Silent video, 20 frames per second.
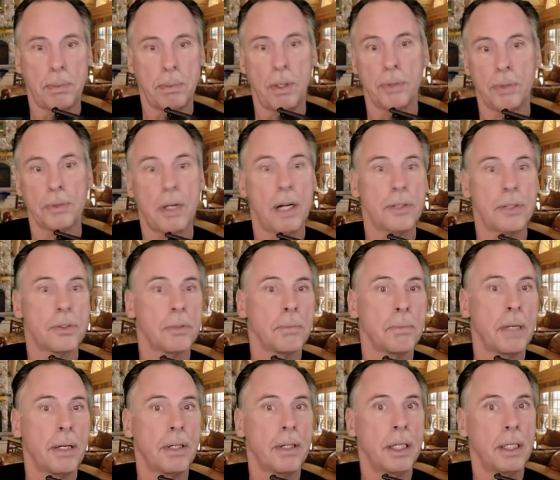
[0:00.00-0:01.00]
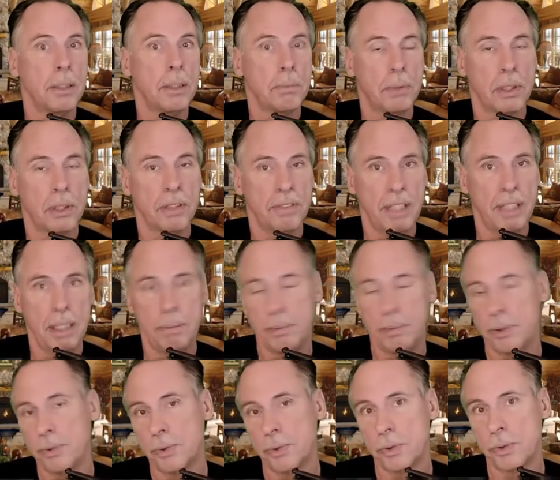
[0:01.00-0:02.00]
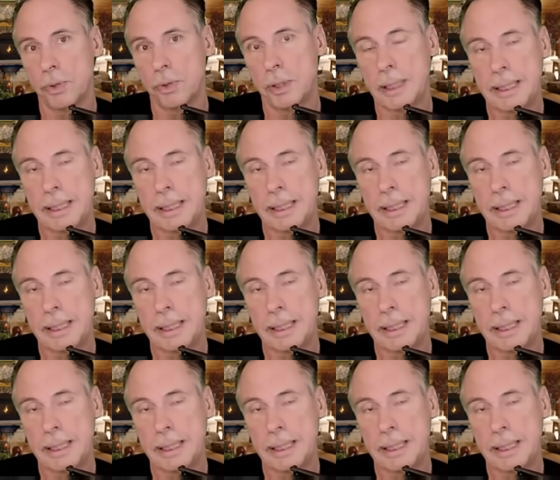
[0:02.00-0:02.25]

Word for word: Paul talks about in the book of Hebrews.